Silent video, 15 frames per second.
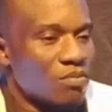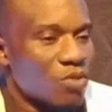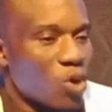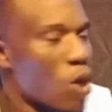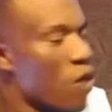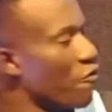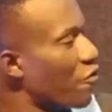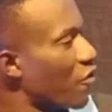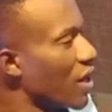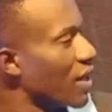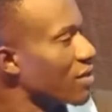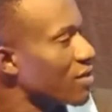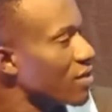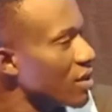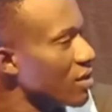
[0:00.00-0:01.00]

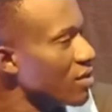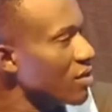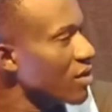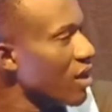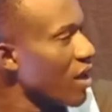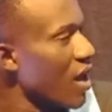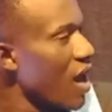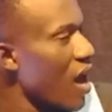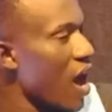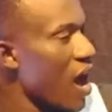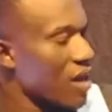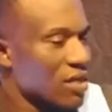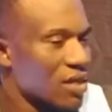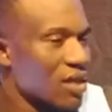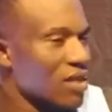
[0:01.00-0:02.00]
conflicting?
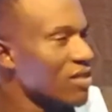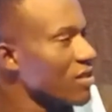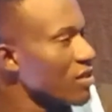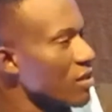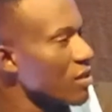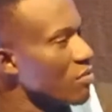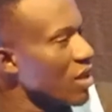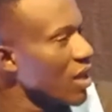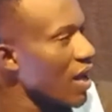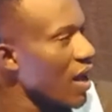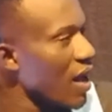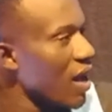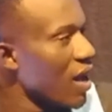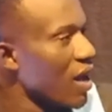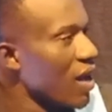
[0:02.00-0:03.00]
Are they similar?
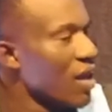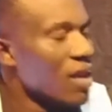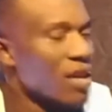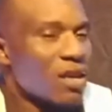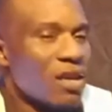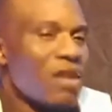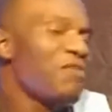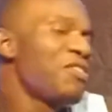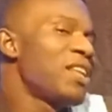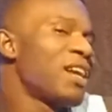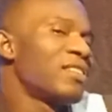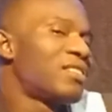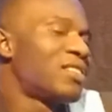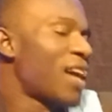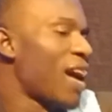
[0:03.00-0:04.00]
Even
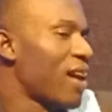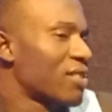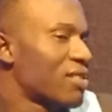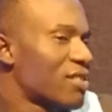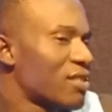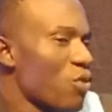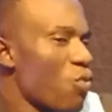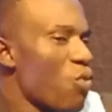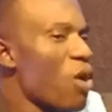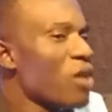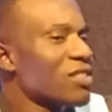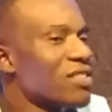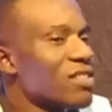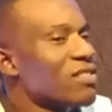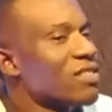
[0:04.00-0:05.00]
at that,
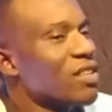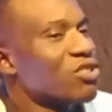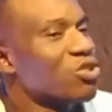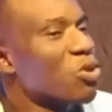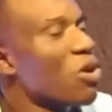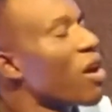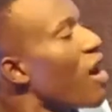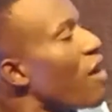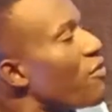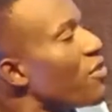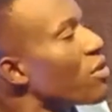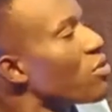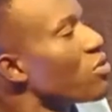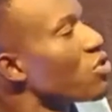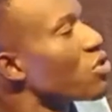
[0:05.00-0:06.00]
what is the
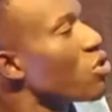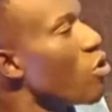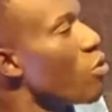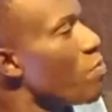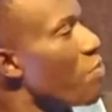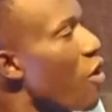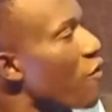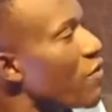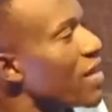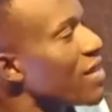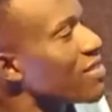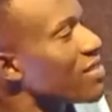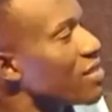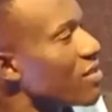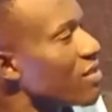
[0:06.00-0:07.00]
geographical scope of the
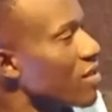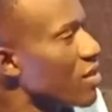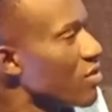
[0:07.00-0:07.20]
existing